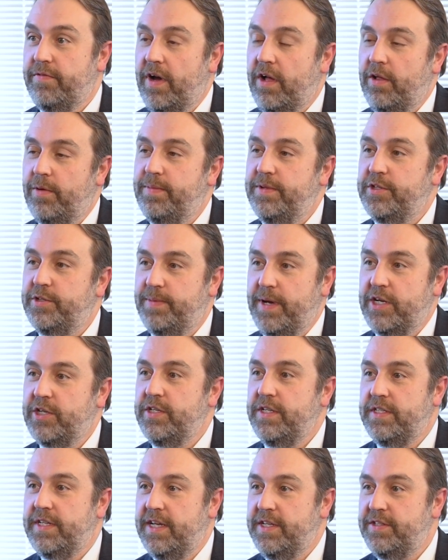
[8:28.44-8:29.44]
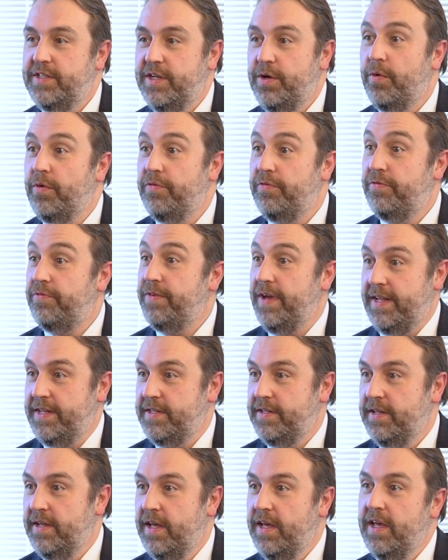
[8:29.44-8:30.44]
Follow-up inspection testing, or
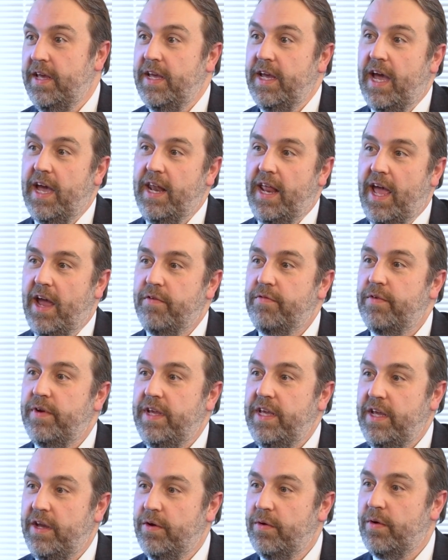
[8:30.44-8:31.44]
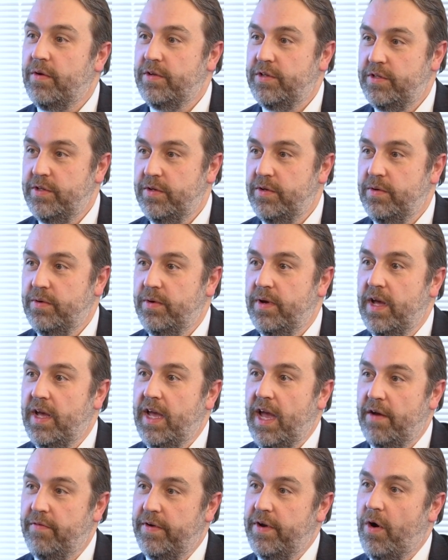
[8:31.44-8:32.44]
FIT. And every year or two,
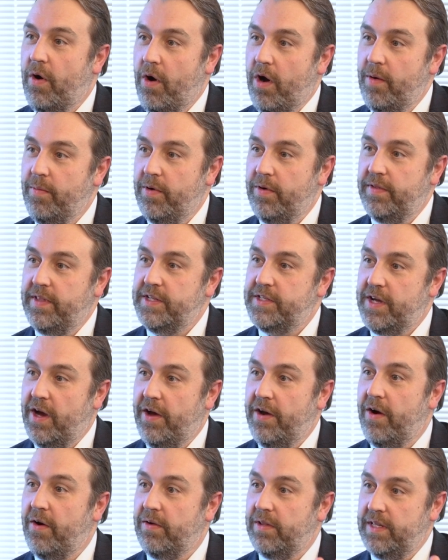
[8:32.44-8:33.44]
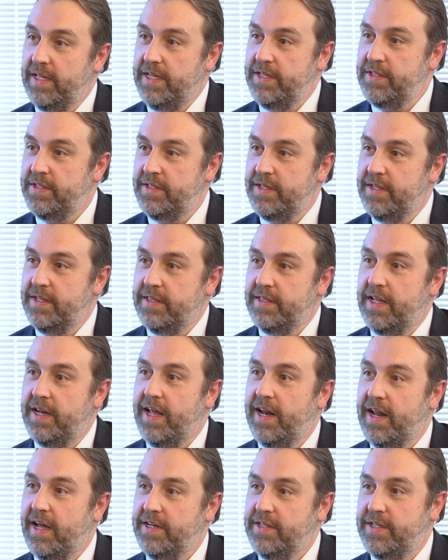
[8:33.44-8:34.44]
every armor that's on our list that
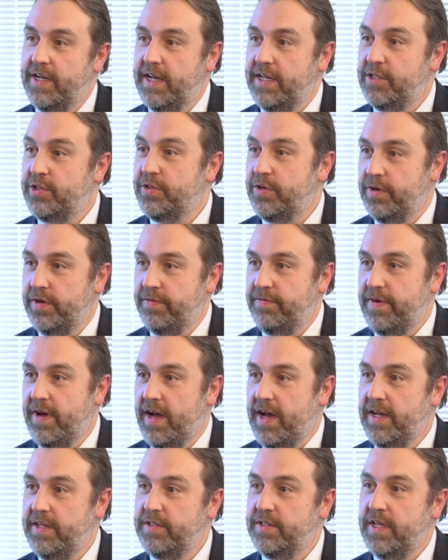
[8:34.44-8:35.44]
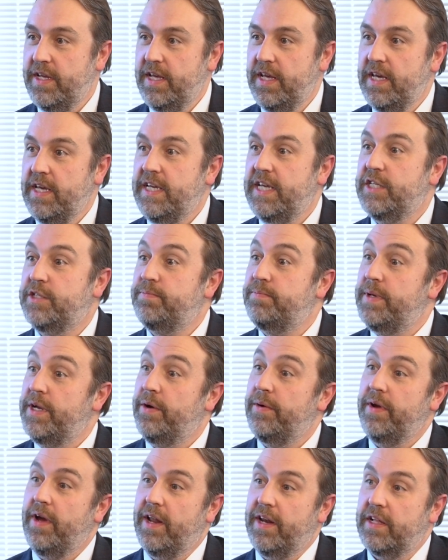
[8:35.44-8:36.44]
NIJ certifies gets
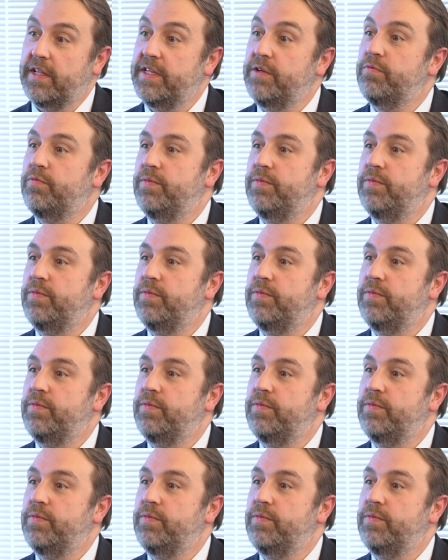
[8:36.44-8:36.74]
periodically